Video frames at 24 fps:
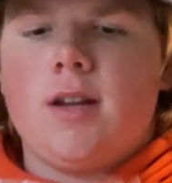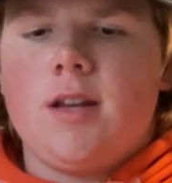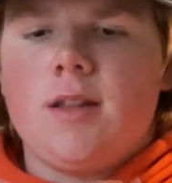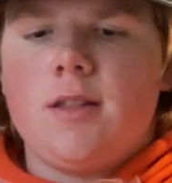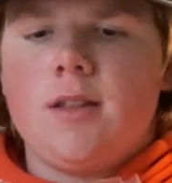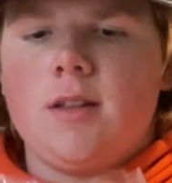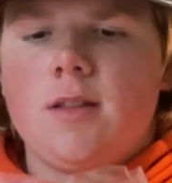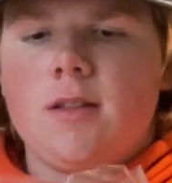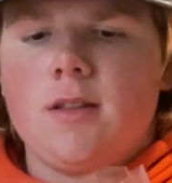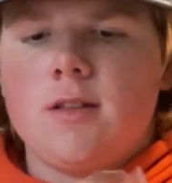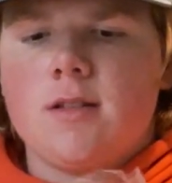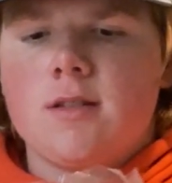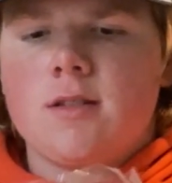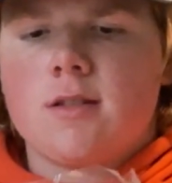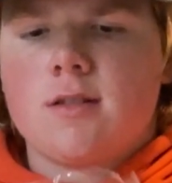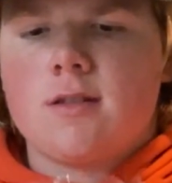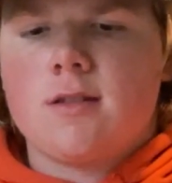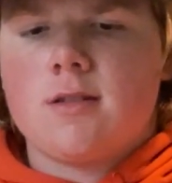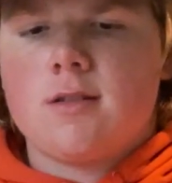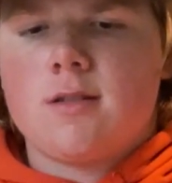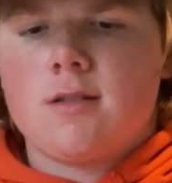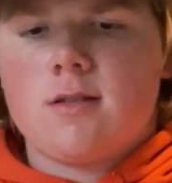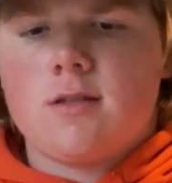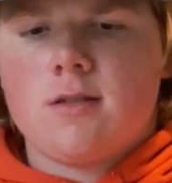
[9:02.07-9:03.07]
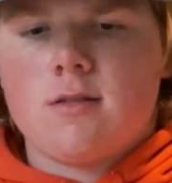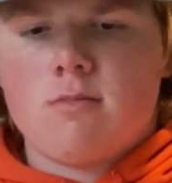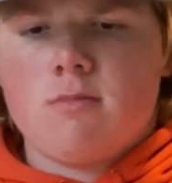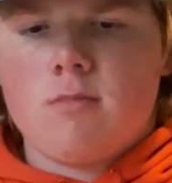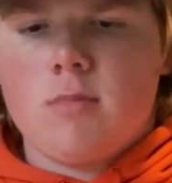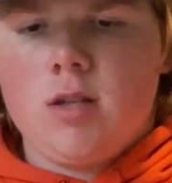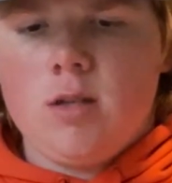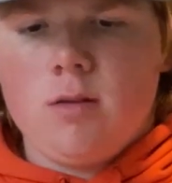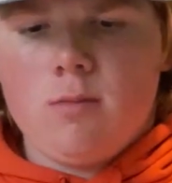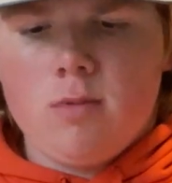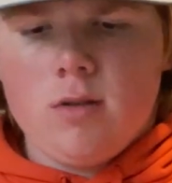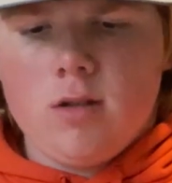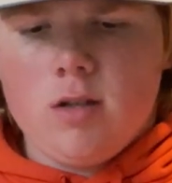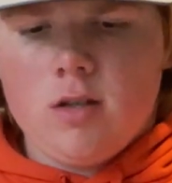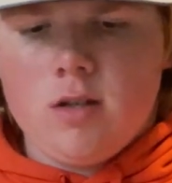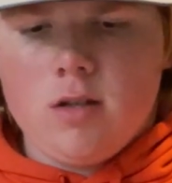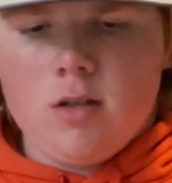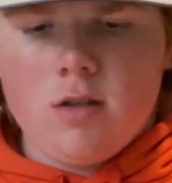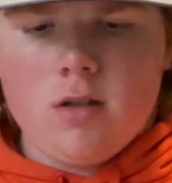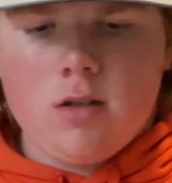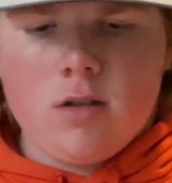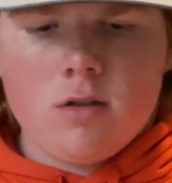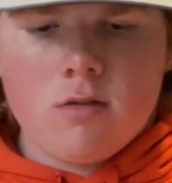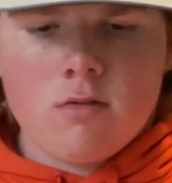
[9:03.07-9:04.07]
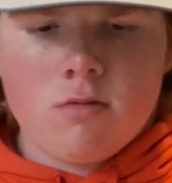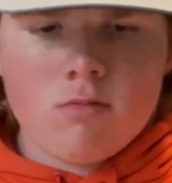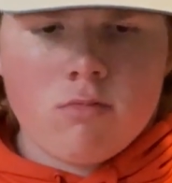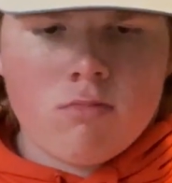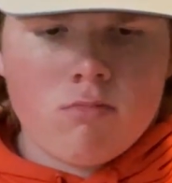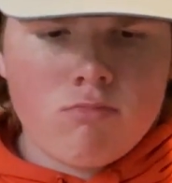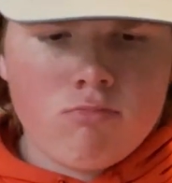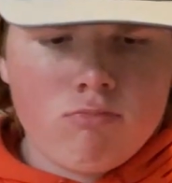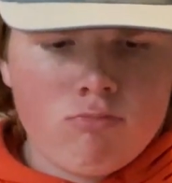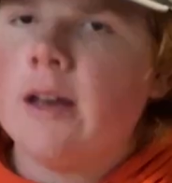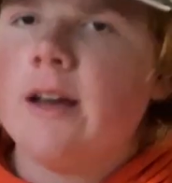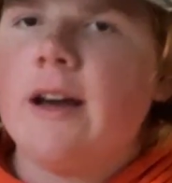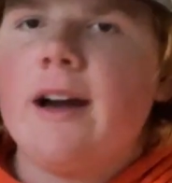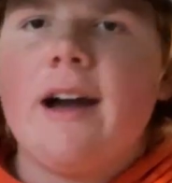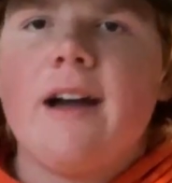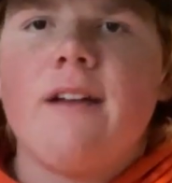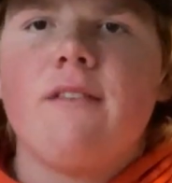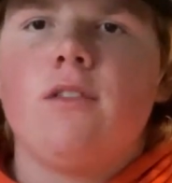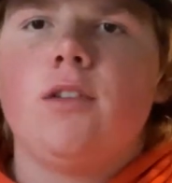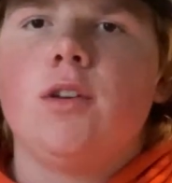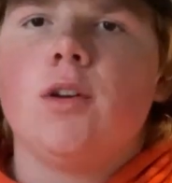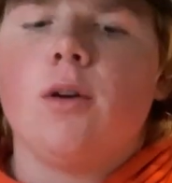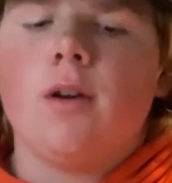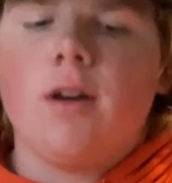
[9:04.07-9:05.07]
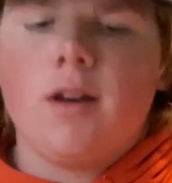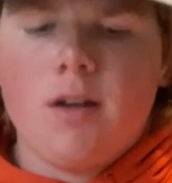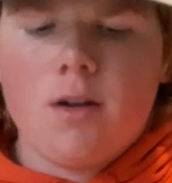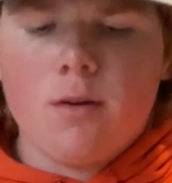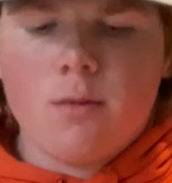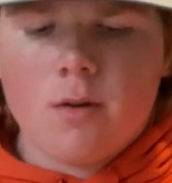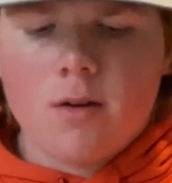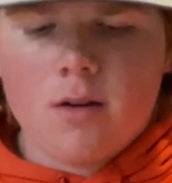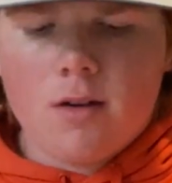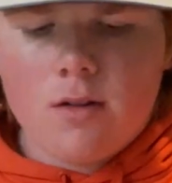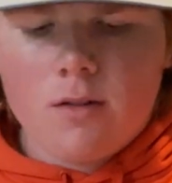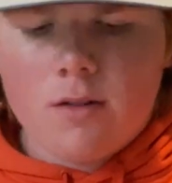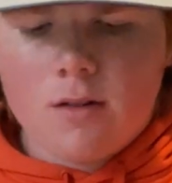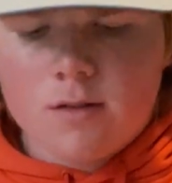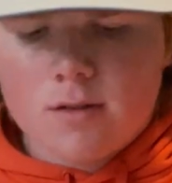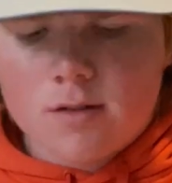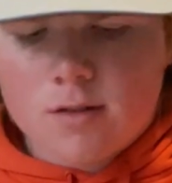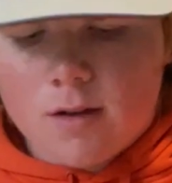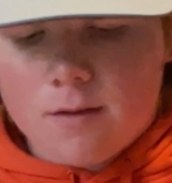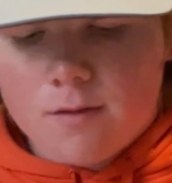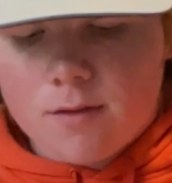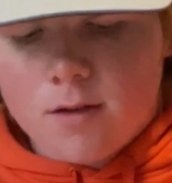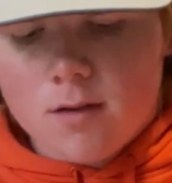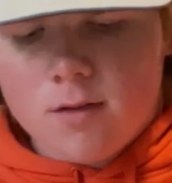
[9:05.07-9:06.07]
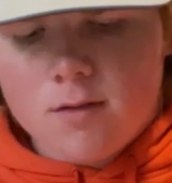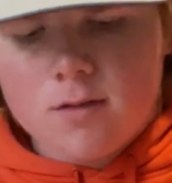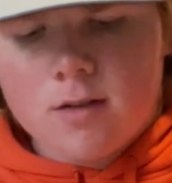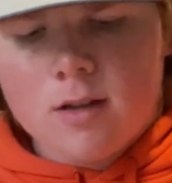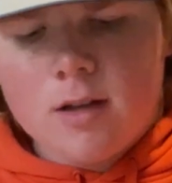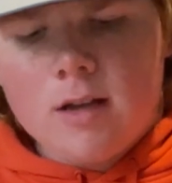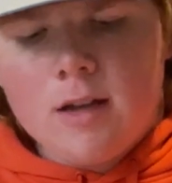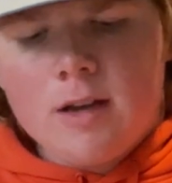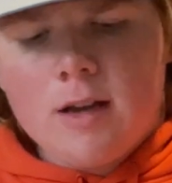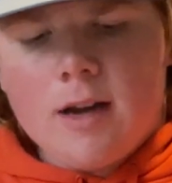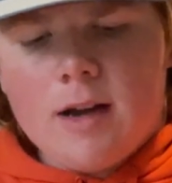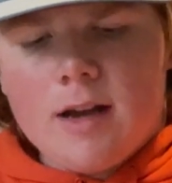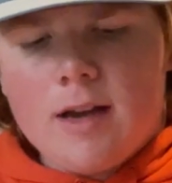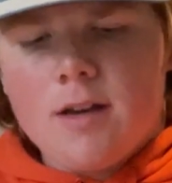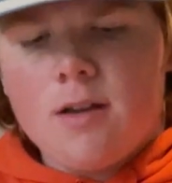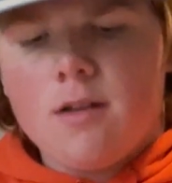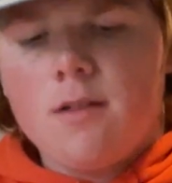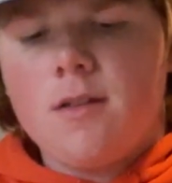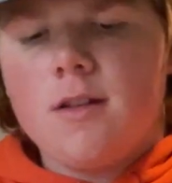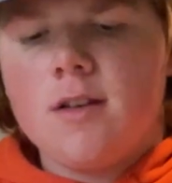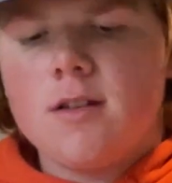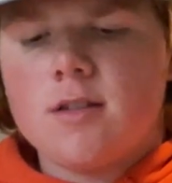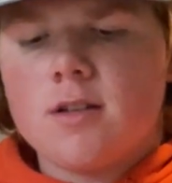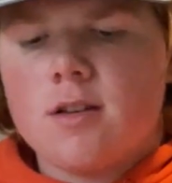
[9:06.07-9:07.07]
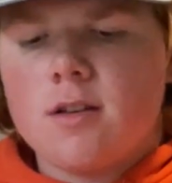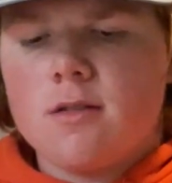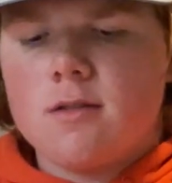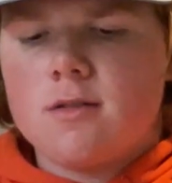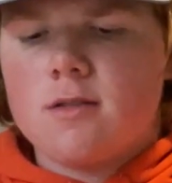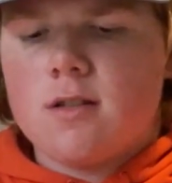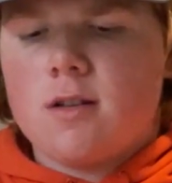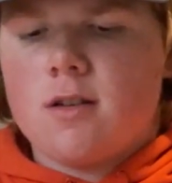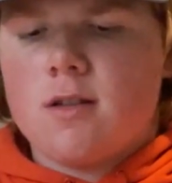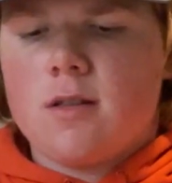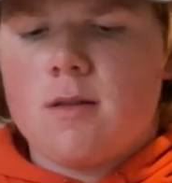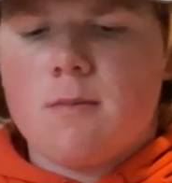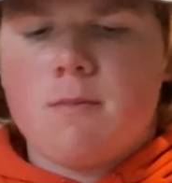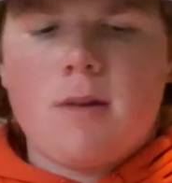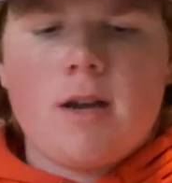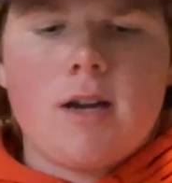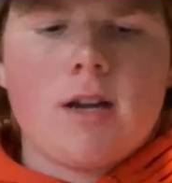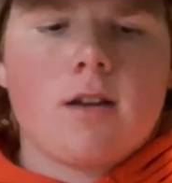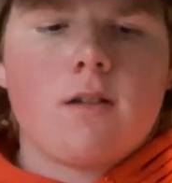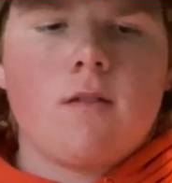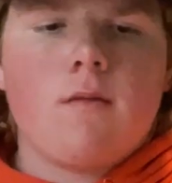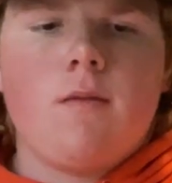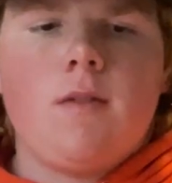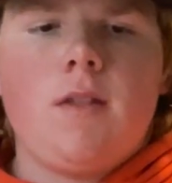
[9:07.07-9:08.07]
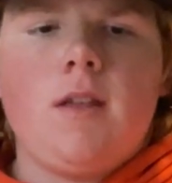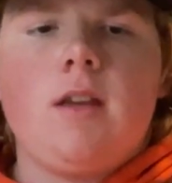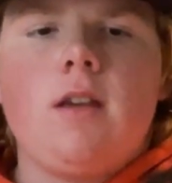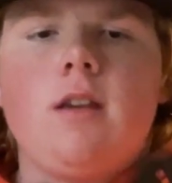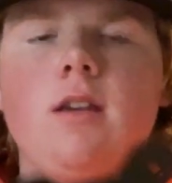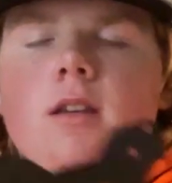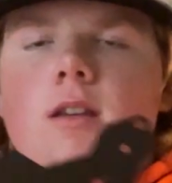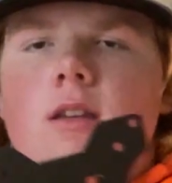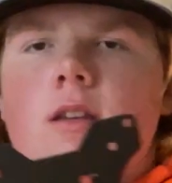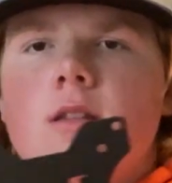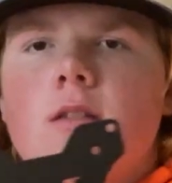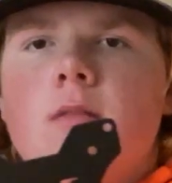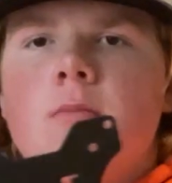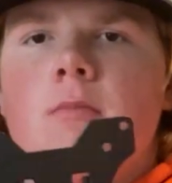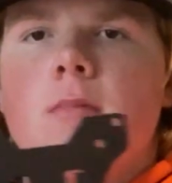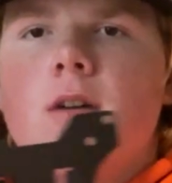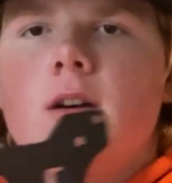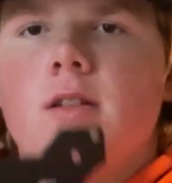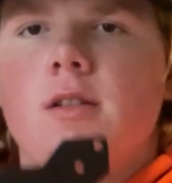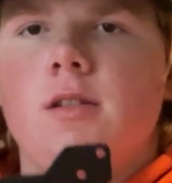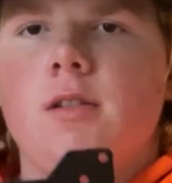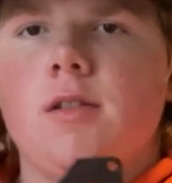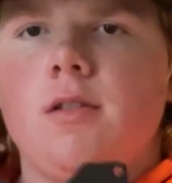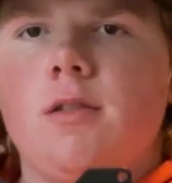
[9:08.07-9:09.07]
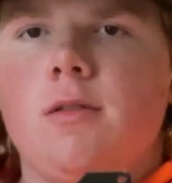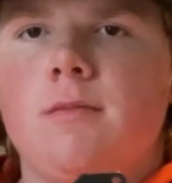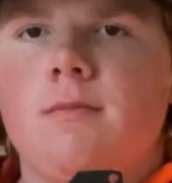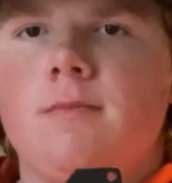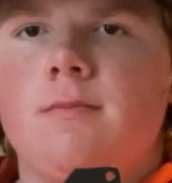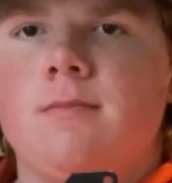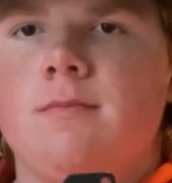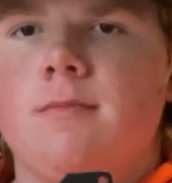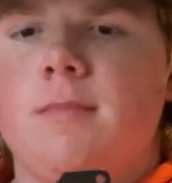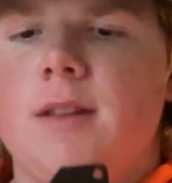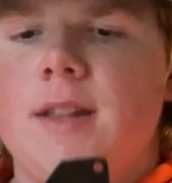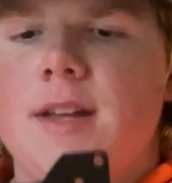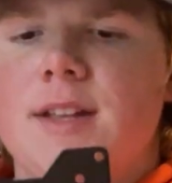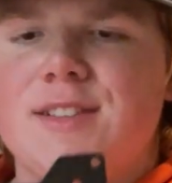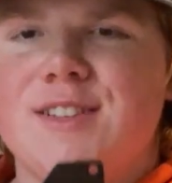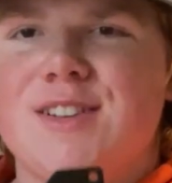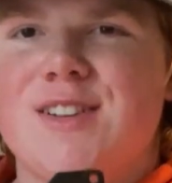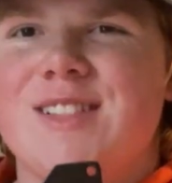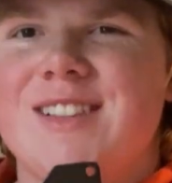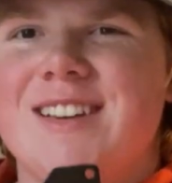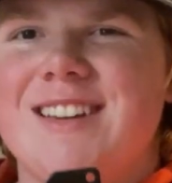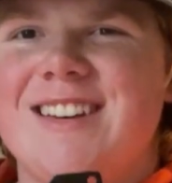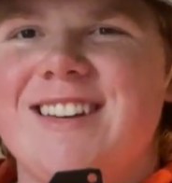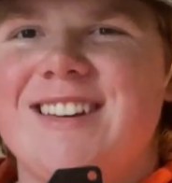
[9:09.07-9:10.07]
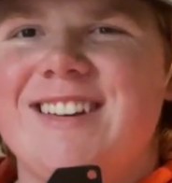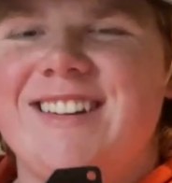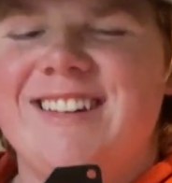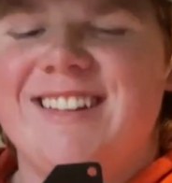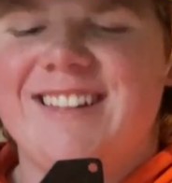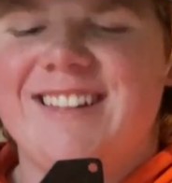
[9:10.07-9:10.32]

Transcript: I think this maybe, I have no idea where any of this stuff goes. I know this goes on the back of the monitor. That's all I know.